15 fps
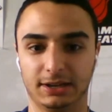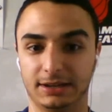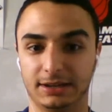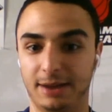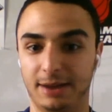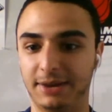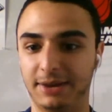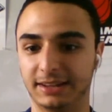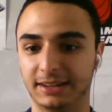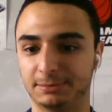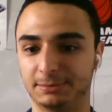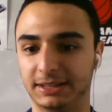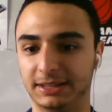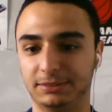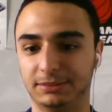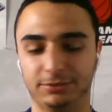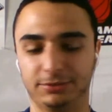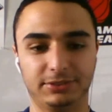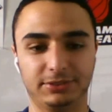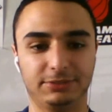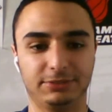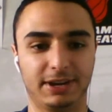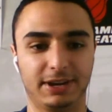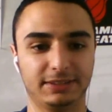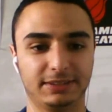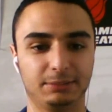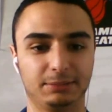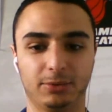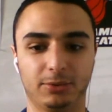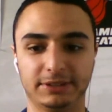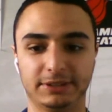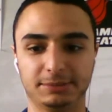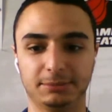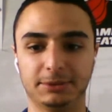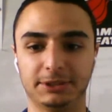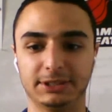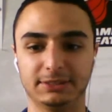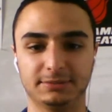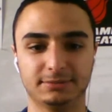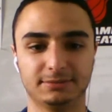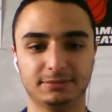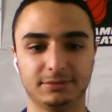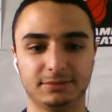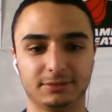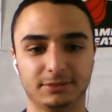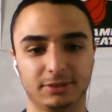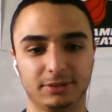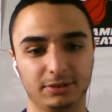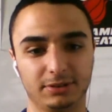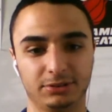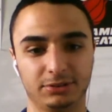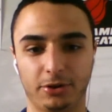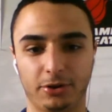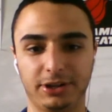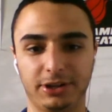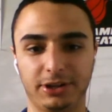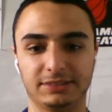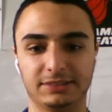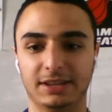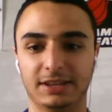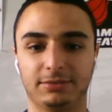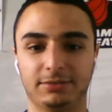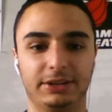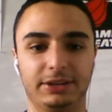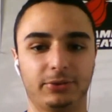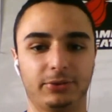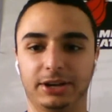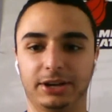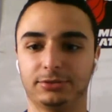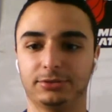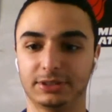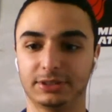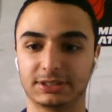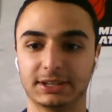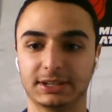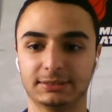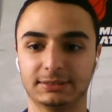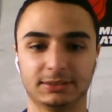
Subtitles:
I'm not expecting 50 fantasy points, but 30 is definitely a range for this guy.